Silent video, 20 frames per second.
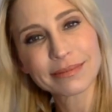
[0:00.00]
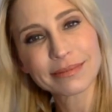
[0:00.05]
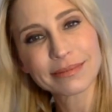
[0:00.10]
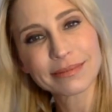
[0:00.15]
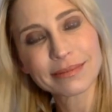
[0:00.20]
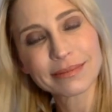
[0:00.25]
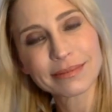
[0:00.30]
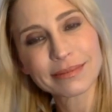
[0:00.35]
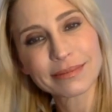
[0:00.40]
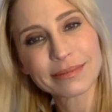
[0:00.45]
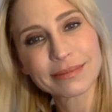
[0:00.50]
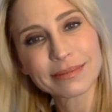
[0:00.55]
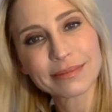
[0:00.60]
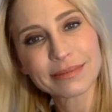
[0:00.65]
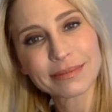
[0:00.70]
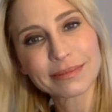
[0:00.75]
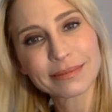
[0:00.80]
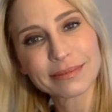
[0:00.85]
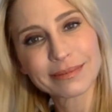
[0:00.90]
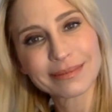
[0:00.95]

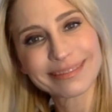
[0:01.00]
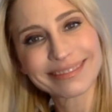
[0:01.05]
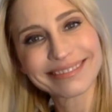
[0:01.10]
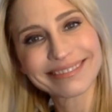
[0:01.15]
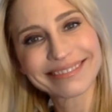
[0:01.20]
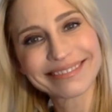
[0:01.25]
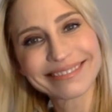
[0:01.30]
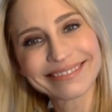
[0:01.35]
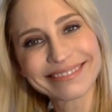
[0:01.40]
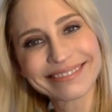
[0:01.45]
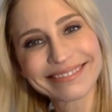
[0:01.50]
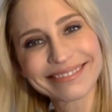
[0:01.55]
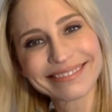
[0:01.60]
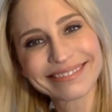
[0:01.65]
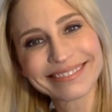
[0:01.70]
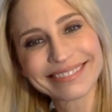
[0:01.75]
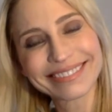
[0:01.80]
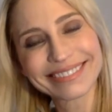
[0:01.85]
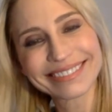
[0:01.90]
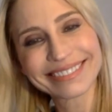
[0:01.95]

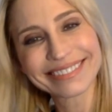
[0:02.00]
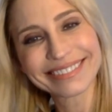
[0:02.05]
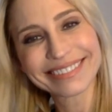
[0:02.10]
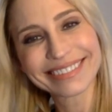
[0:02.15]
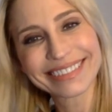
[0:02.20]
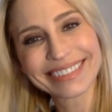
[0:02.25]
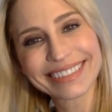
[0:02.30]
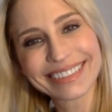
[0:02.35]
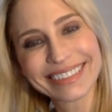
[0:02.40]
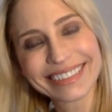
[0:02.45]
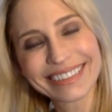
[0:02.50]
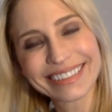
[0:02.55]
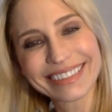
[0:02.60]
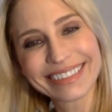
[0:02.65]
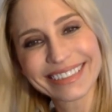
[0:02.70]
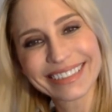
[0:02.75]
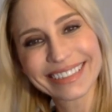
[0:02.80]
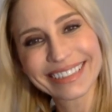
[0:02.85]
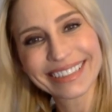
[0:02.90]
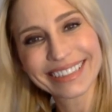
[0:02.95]

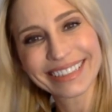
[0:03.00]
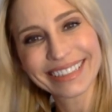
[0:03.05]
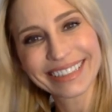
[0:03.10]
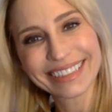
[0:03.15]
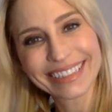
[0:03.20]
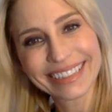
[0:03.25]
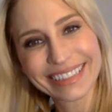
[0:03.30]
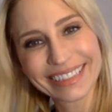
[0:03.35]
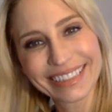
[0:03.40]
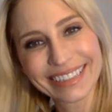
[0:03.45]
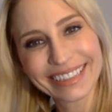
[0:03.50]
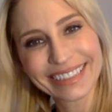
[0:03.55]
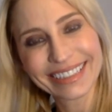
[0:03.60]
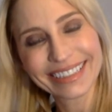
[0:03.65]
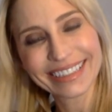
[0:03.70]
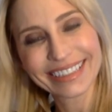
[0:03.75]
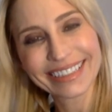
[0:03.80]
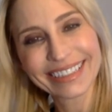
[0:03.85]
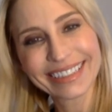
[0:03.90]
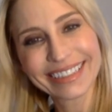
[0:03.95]

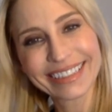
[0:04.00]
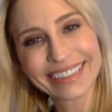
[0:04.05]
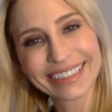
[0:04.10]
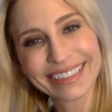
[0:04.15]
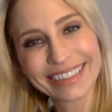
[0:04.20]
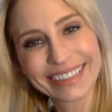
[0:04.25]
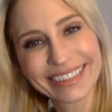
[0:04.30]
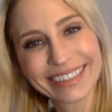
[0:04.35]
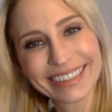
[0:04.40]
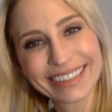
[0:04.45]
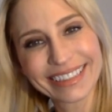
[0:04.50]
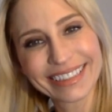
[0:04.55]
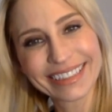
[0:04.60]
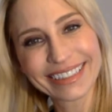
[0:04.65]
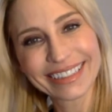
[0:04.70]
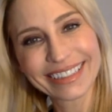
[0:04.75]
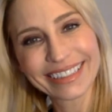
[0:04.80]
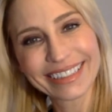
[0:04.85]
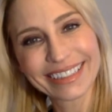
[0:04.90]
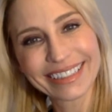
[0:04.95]

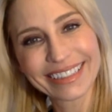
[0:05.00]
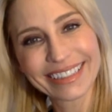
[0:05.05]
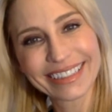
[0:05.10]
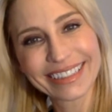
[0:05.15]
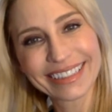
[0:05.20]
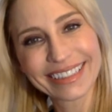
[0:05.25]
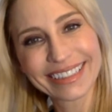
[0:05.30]
This person isn't speaking.